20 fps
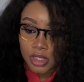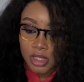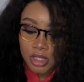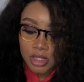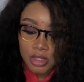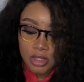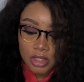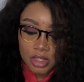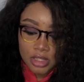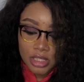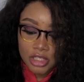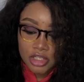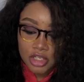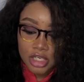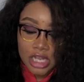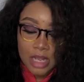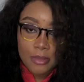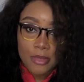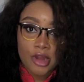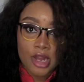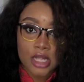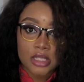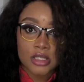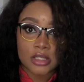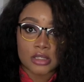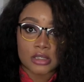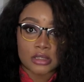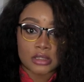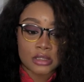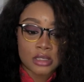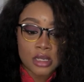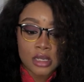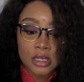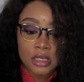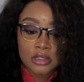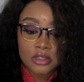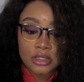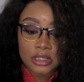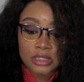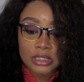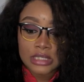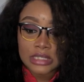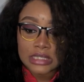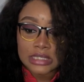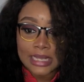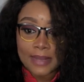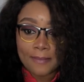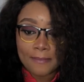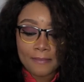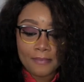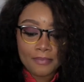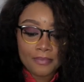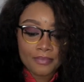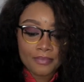is to connect your camera to the system.